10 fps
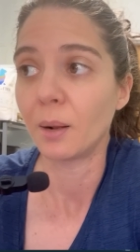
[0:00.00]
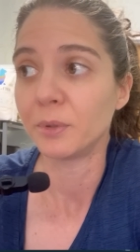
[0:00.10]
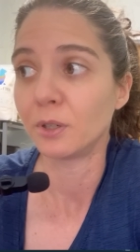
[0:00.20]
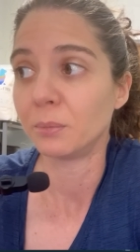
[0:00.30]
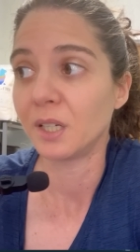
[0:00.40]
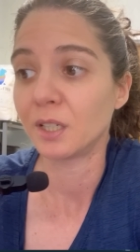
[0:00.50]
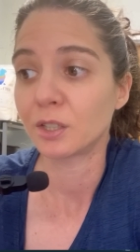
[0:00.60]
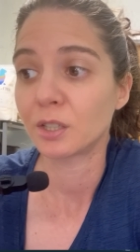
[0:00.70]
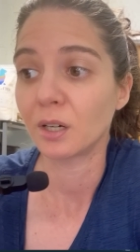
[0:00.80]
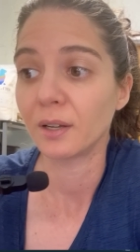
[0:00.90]
um, you know
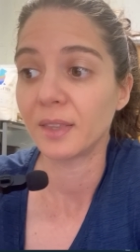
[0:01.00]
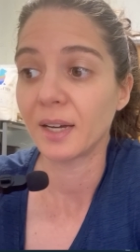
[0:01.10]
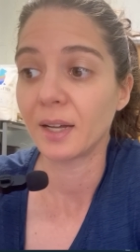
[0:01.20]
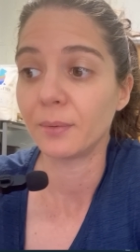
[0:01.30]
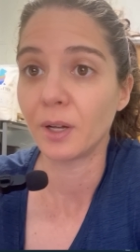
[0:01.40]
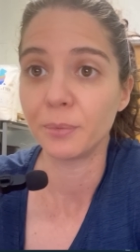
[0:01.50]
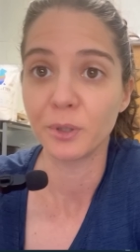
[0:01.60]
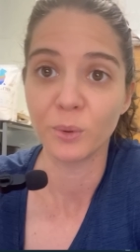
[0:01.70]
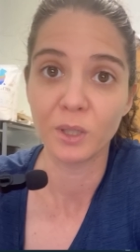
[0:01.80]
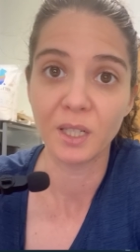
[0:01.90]
making sure that um,
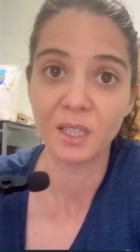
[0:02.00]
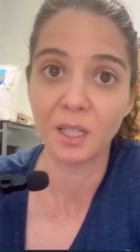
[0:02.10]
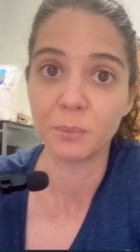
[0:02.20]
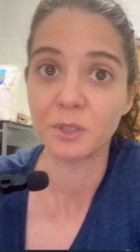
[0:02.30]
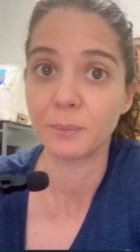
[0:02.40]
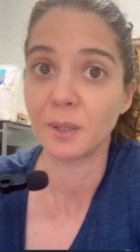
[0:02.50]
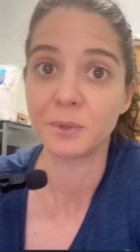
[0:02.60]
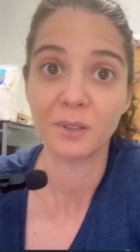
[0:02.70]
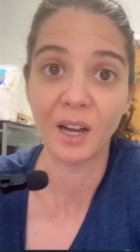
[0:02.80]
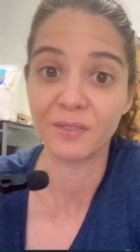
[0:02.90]
there weren't any lumps or
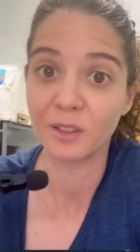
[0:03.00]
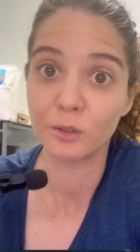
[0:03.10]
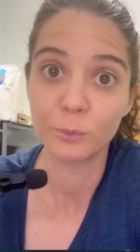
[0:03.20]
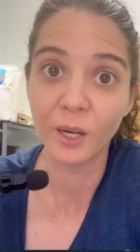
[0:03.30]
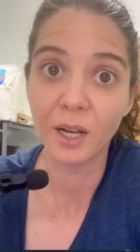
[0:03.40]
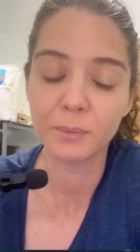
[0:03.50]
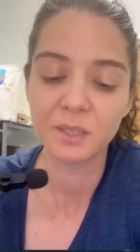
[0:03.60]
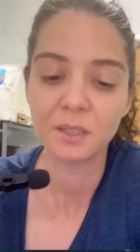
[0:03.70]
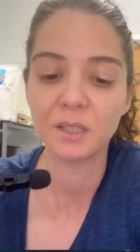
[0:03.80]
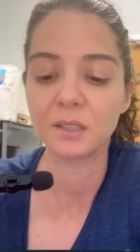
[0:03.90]
bumps or having those
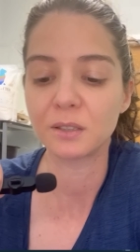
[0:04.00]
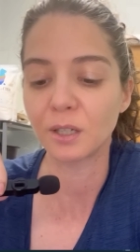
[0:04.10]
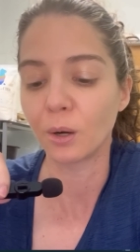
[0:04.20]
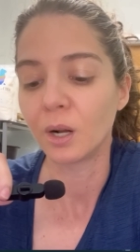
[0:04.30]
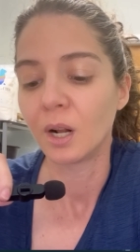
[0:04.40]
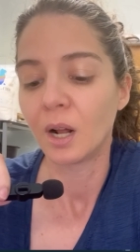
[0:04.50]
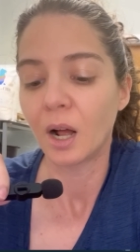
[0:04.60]
biopsied and so